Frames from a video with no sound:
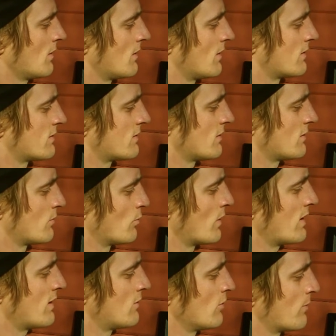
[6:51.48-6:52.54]
There's just
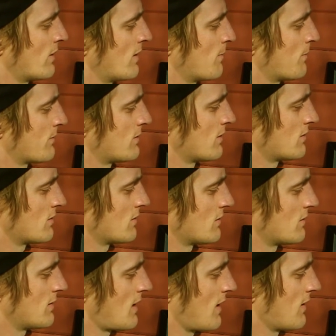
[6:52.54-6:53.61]
way too many
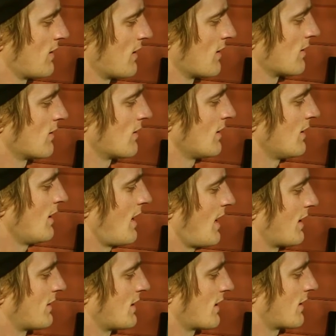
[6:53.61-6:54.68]
positions that the
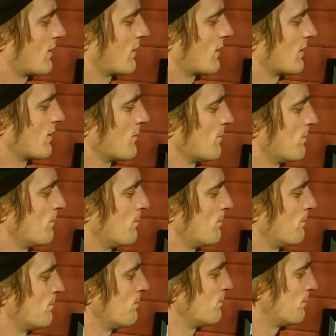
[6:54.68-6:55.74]
attacker can
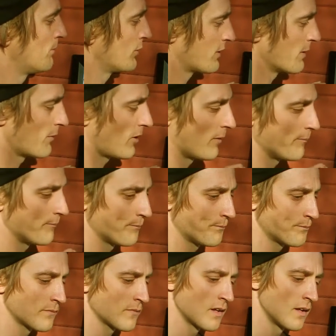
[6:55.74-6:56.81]
put the ball.
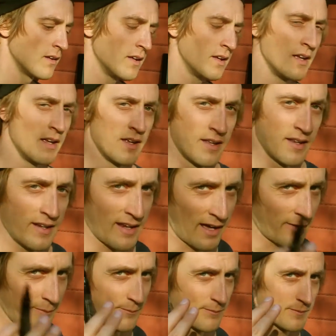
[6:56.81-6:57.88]

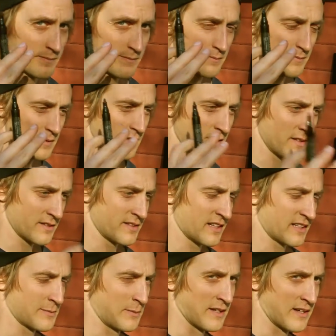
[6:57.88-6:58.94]
Now, here's the
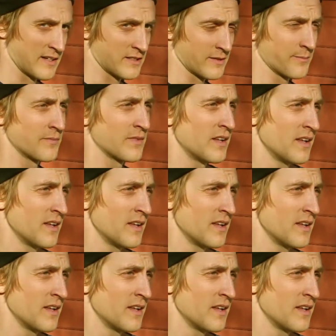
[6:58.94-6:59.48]
explanation.